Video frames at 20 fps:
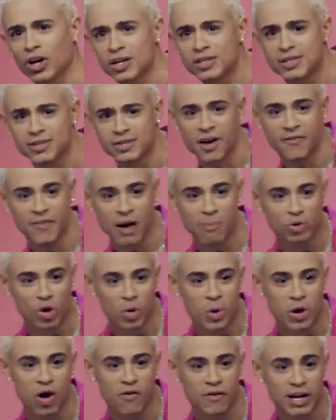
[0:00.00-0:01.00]
all the good stuff
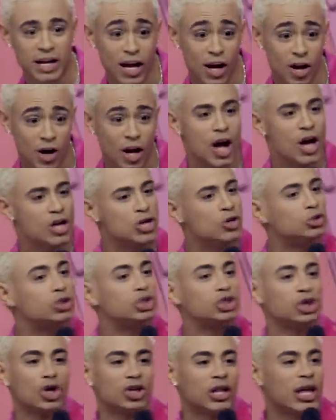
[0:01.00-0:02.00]
I'm doing over here?
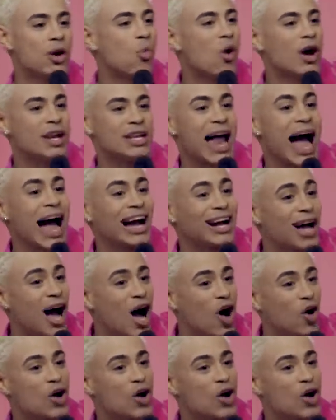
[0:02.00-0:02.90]
You surely would not